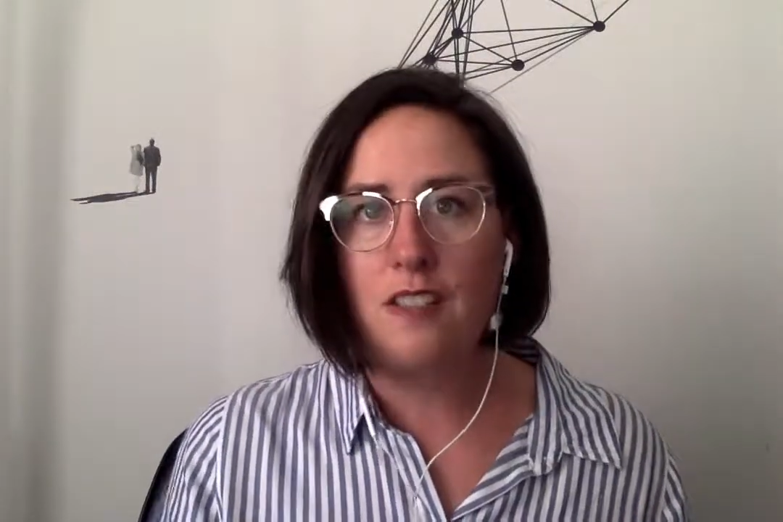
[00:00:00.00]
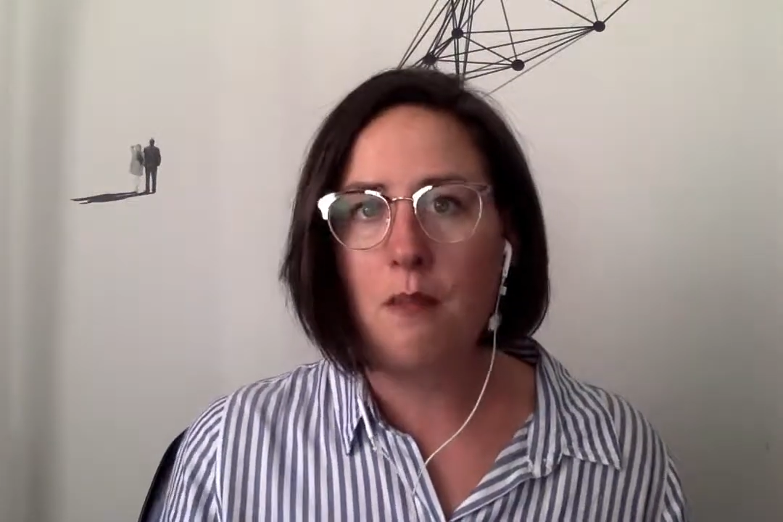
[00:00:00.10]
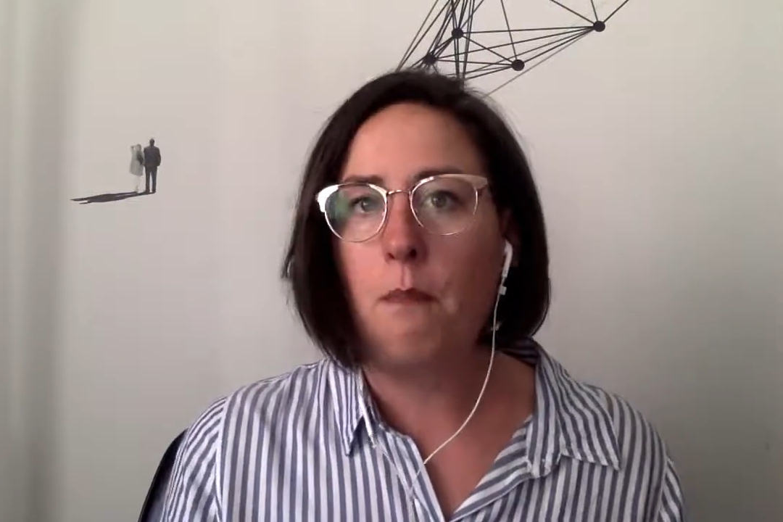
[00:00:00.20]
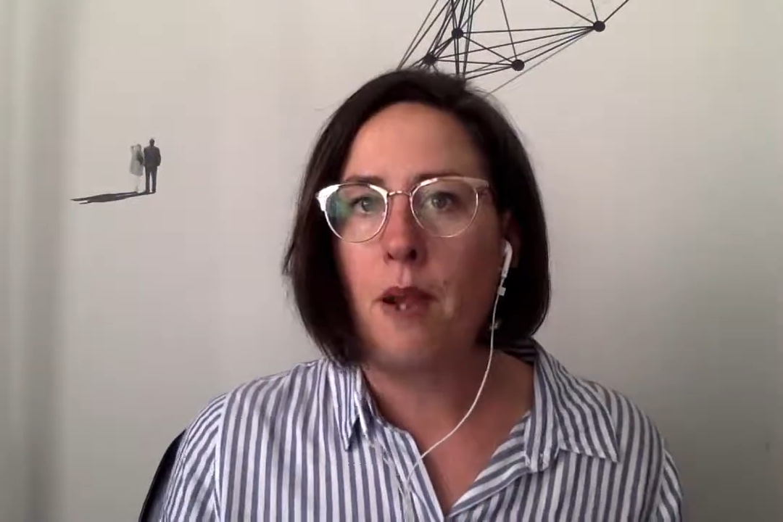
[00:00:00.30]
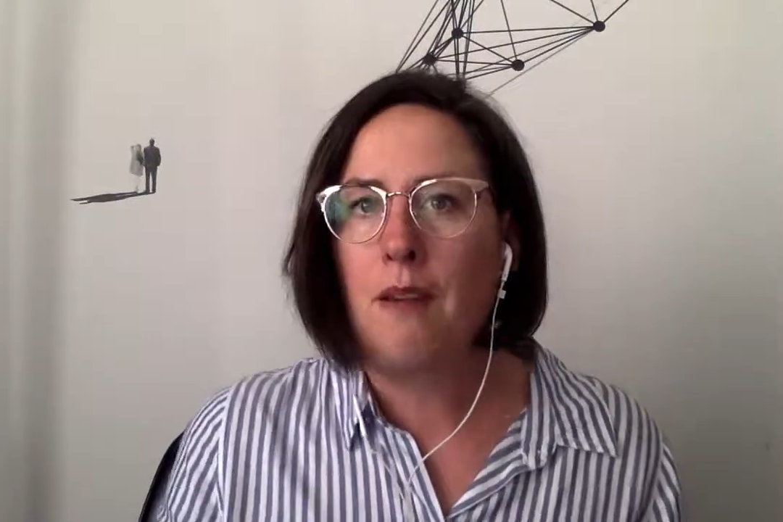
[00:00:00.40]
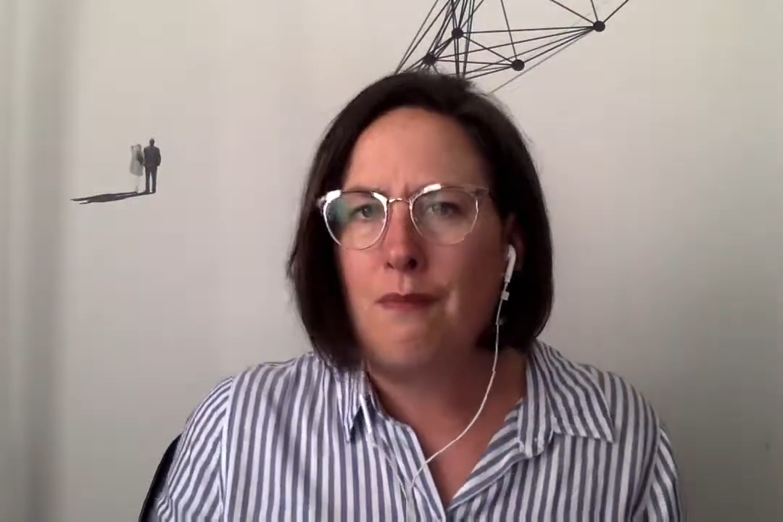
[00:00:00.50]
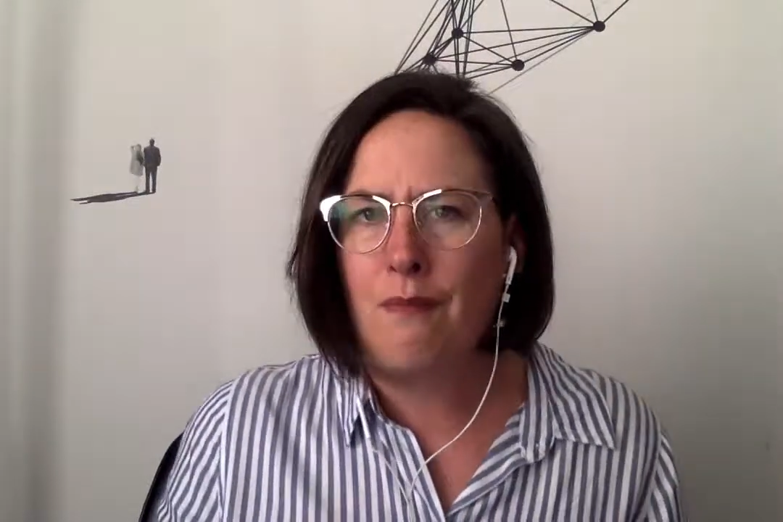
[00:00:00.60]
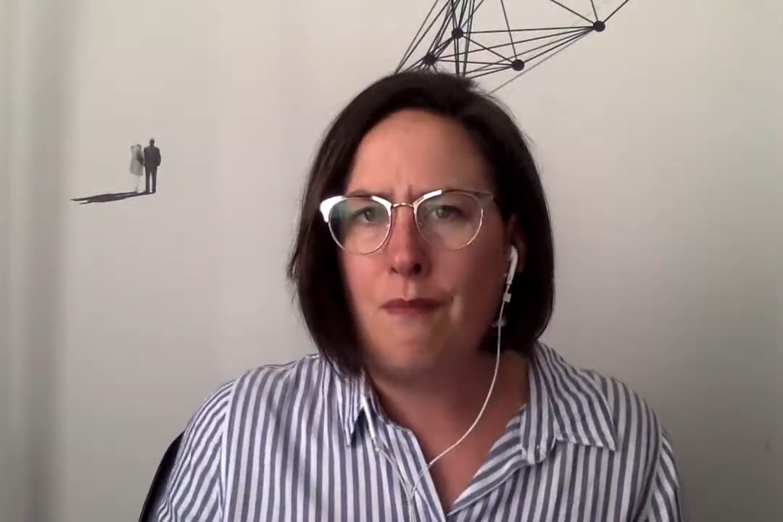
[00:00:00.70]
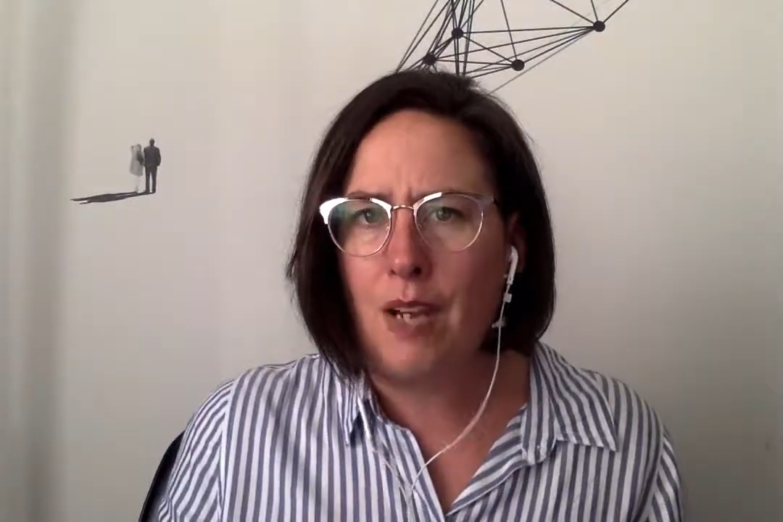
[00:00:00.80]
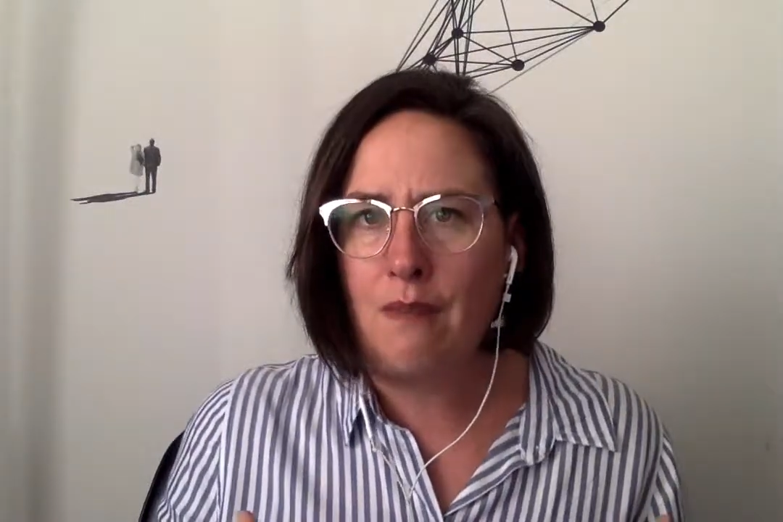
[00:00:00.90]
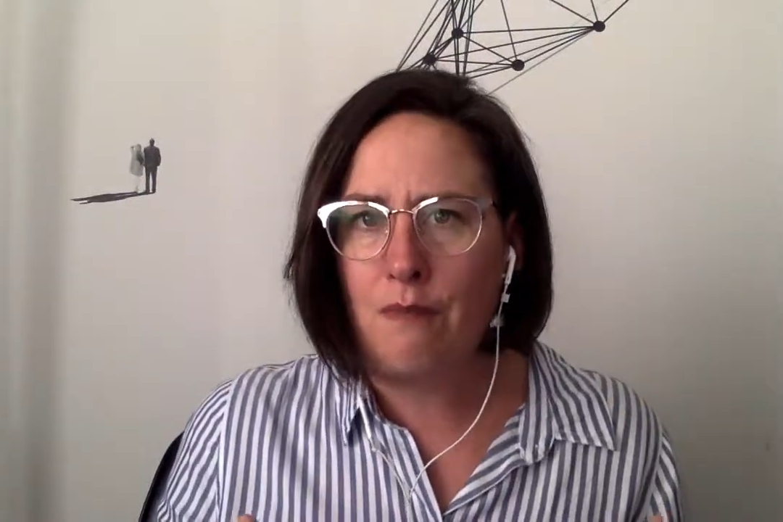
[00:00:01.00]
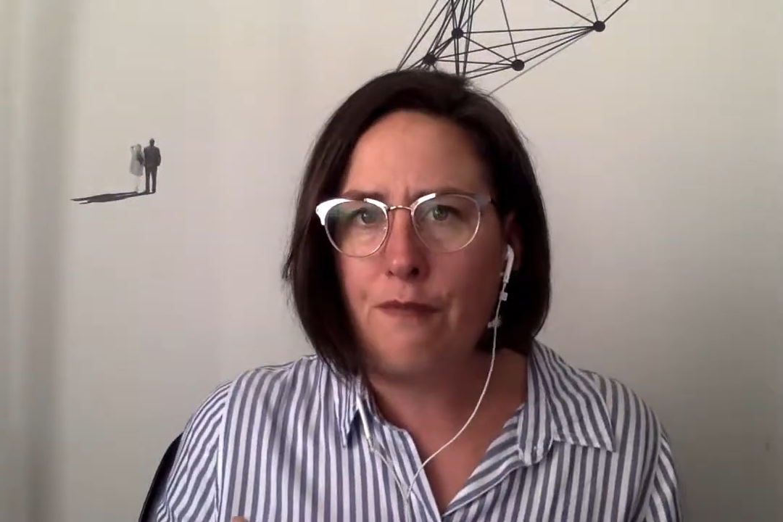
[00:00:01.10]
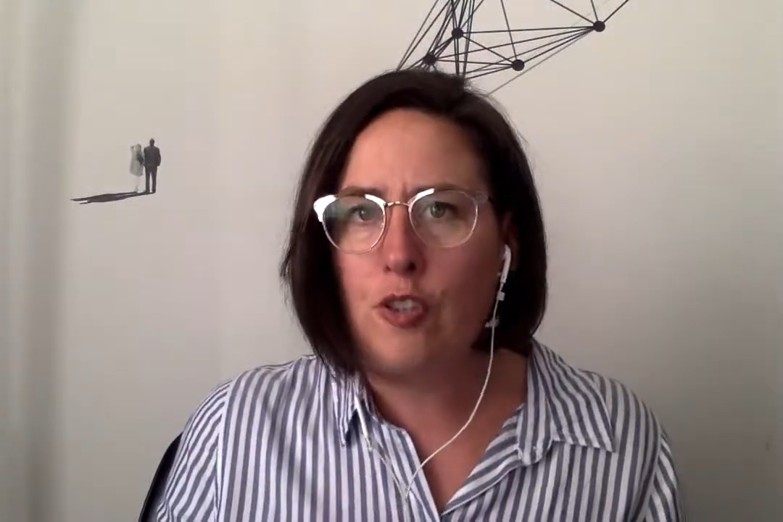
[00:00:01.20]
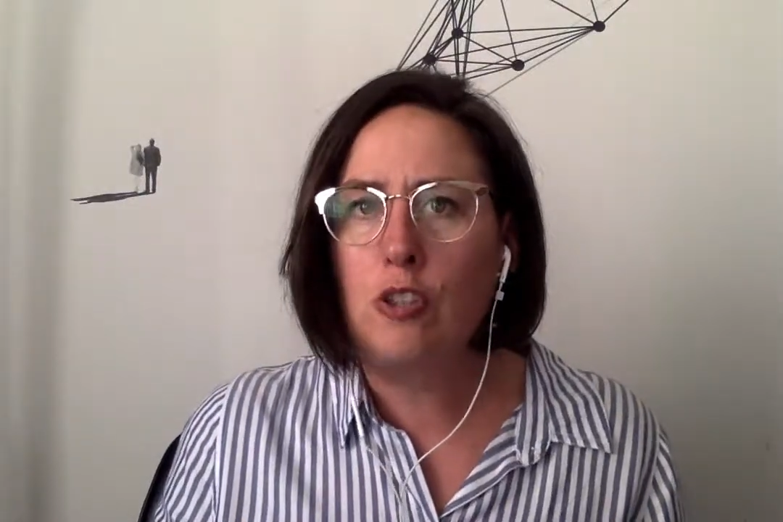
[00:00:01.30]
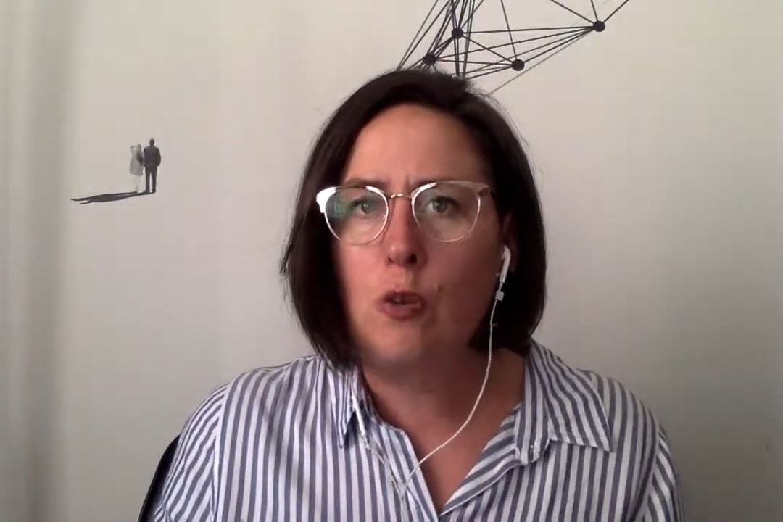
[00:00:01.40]
to them might
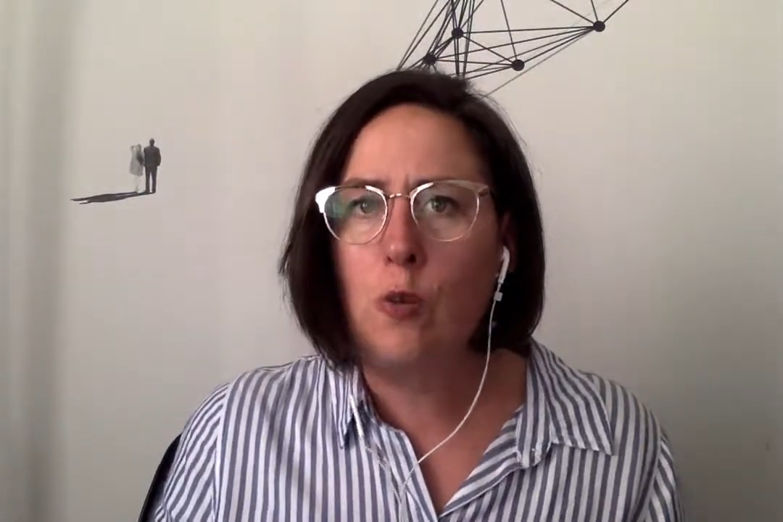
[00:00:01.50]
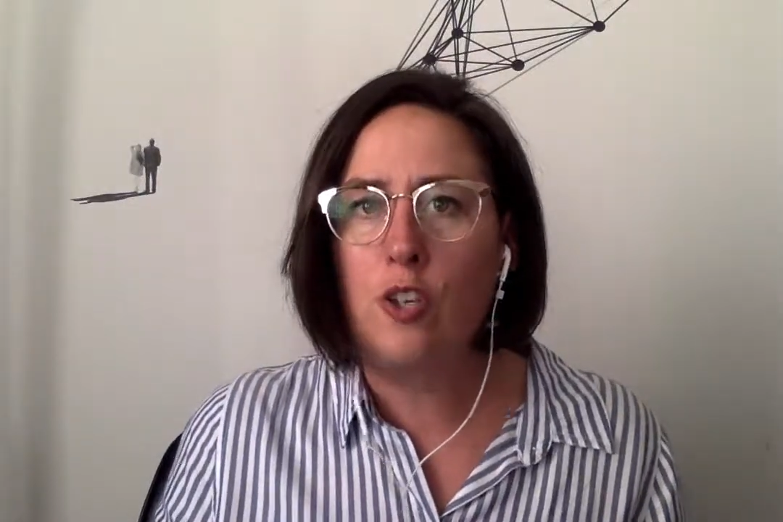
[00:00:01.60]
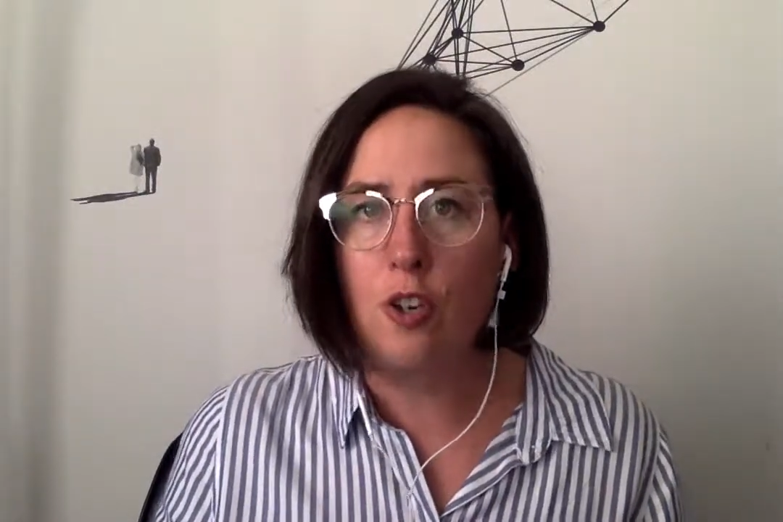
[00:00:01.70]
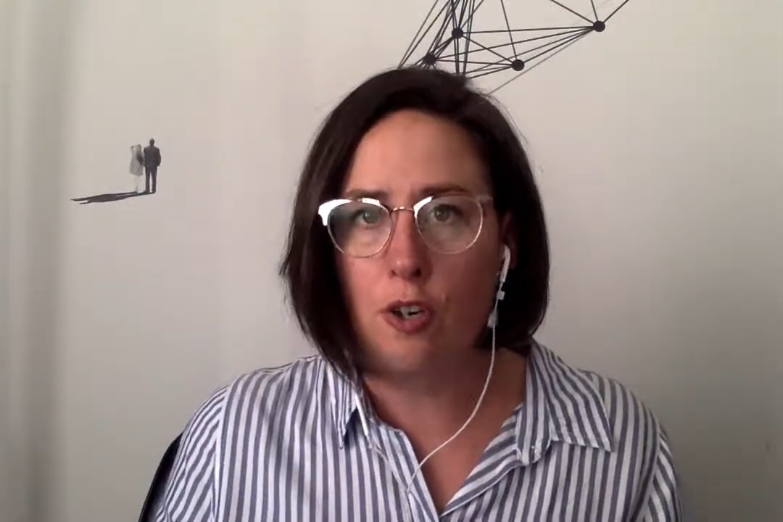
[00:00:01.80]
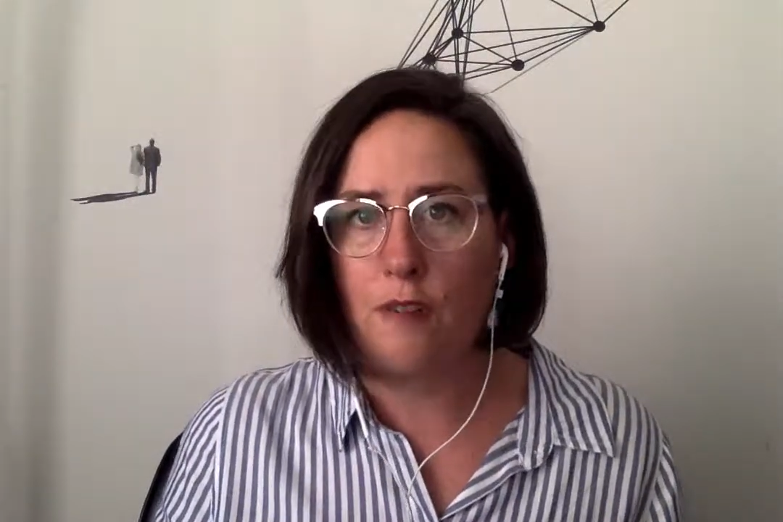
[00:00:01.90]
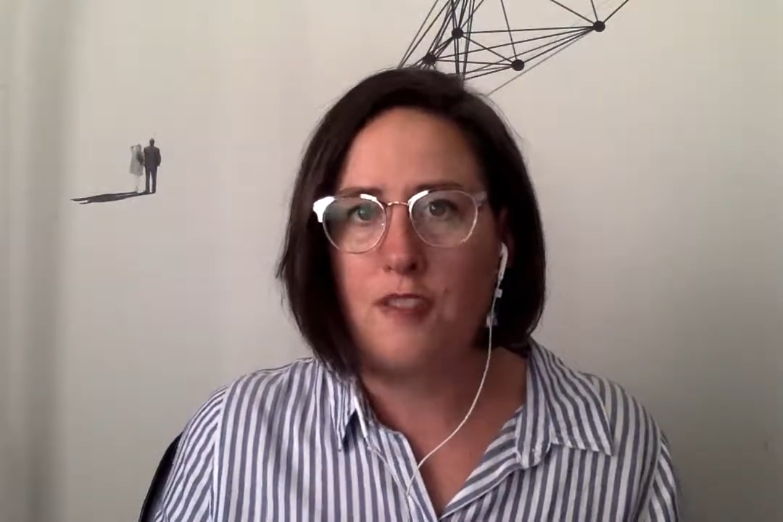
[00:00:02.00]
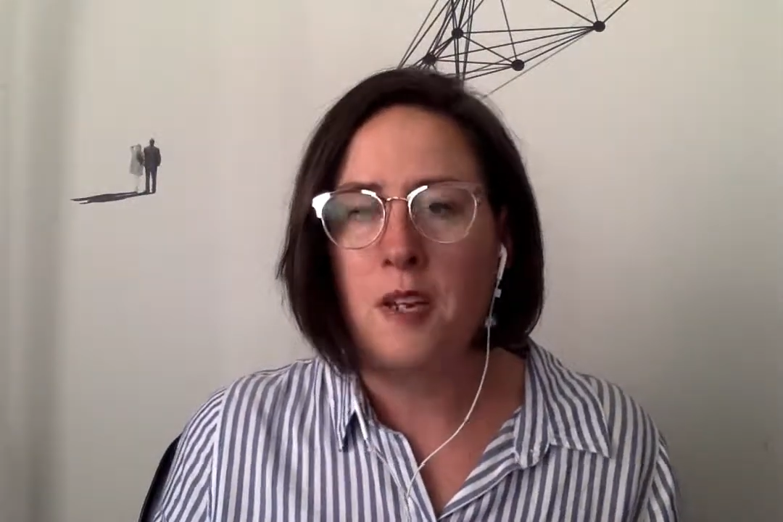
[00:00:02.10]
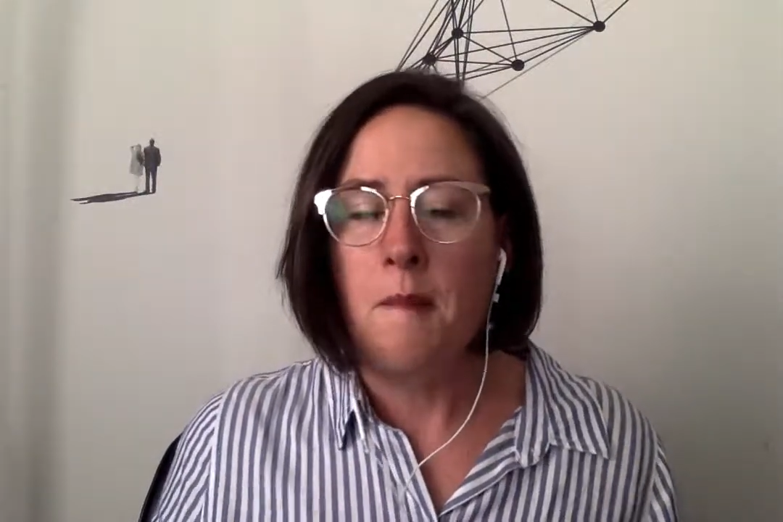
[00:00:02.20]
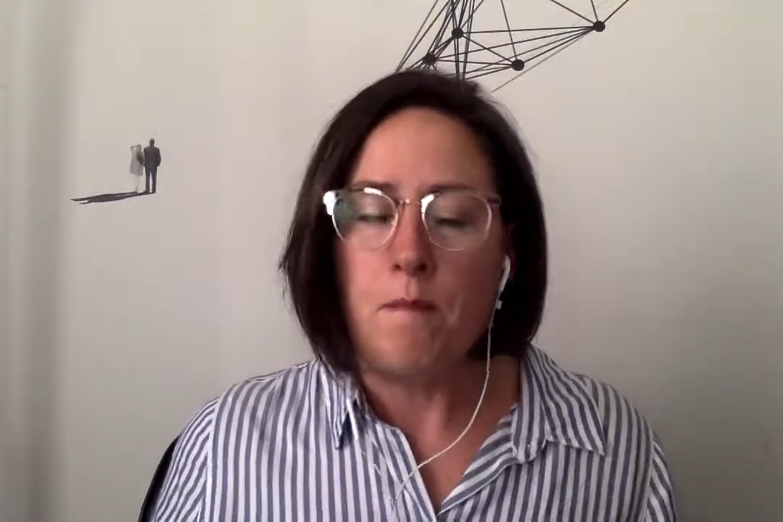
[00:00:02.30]
fill you with nerves.